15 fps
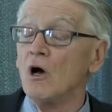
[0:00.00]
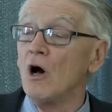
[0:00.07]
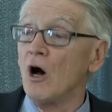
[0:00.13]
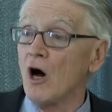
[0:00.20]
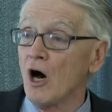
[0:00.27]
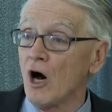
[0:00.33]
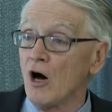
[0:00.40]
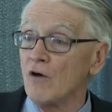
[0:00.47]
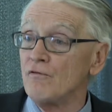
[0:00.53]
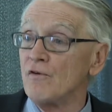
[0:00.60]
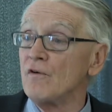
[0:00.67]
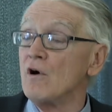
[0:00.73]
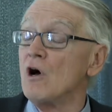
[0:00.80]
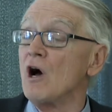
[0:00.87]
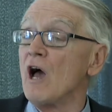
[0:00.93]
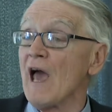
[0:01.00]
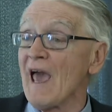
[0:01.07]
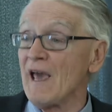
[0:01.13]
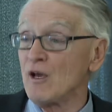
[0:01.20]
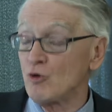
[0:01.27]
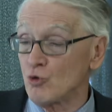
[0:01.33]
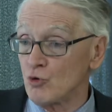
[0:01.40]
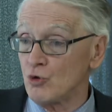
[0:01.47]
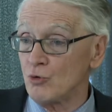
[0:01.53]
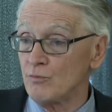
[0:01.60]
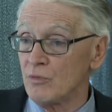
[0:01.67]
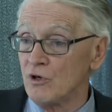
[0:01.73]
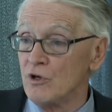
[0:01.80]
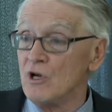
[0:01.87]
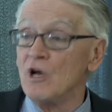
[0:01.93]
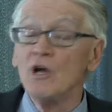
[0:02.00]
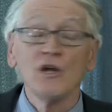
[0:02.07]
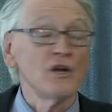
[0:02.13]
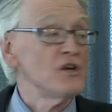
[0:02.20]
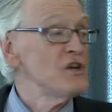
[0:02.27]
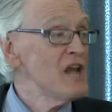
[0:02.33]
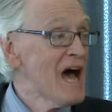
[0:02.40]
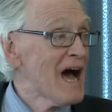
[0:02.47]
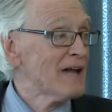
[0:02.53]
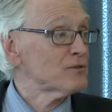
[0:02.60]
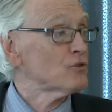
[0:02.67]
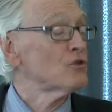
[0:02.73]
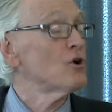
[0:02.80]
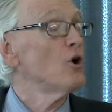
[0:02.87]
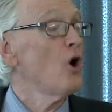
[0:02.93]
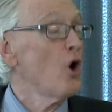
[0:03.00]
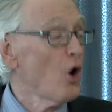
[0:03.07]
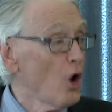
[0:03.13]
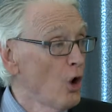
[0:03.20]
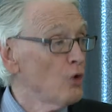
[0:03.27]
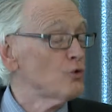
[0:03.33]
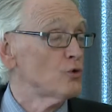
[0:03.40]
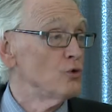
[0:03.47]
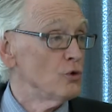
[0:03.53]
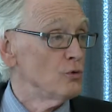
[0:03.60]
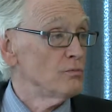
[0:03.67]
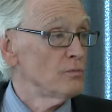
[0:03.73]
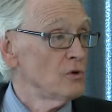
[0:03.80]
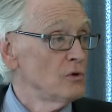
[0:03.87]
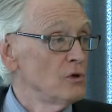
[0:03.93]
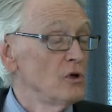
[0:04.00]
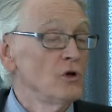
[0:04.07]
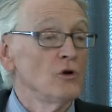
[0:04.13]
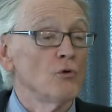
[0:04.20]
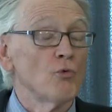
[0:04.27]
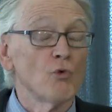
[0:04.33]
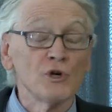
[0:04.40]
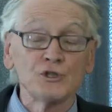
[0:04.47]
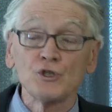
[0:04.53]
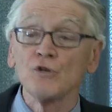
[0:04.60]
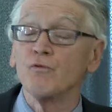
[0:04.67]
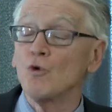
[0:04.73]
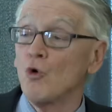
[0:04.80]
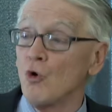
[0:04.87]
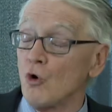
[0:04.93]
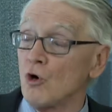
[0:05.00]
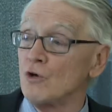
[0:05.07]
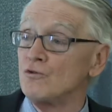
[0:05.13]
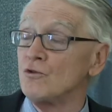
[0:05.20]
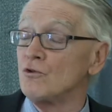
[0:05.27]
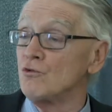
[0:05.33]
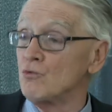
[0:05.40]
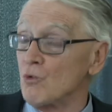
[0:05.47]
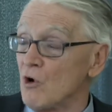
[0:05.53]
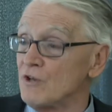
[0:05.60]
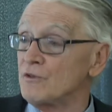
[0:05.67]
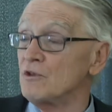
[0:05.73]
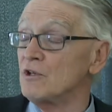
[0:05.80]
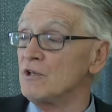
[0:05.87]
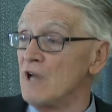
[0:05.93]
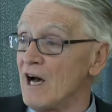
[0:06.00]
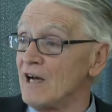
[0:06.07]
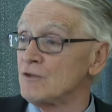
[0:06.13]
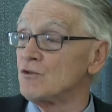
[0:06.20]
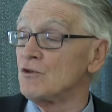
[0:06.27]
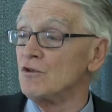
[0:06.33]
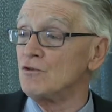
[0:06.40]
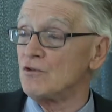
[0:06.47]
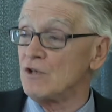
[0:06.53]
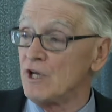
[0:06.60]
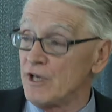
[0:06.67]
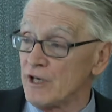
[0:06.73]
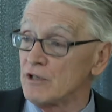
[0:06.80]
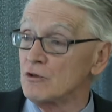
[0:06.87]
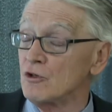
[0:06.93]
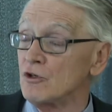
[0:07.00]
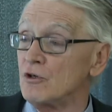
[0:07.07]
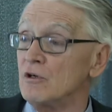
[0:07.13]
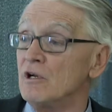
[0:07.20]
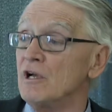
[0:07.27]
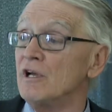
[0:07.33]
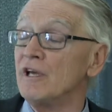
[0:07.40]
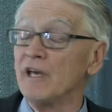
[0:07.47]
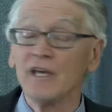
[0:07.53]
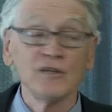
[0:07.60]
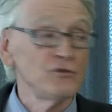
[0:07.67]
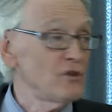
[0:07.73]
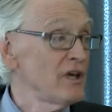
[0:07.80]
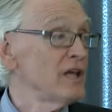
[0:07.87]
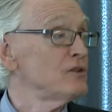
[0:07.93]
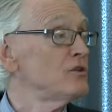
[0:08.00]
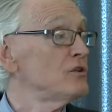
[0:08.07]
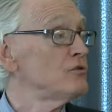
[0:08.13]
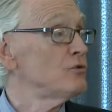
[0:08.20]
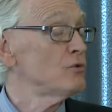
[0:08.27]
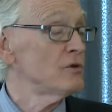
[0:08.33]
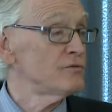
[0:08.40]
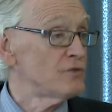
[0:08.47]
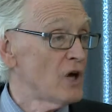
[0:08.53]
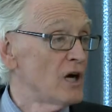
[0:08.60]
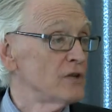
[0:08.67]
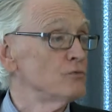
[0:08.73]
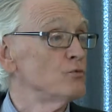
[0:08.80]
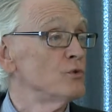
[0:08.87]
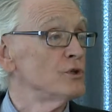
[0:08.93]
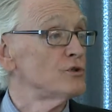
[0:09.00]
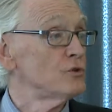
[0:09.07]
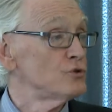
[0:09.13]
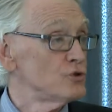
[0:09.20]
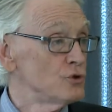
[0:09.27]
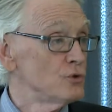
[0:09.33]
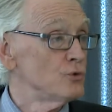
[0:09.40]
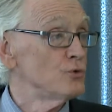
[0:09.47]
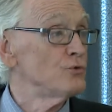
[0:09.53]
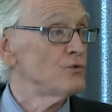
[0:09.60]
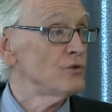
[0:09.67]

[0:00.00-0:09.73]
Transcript: of a group, not the whole group, which of course is what the Nazis and Hitler intended to have done with the Jews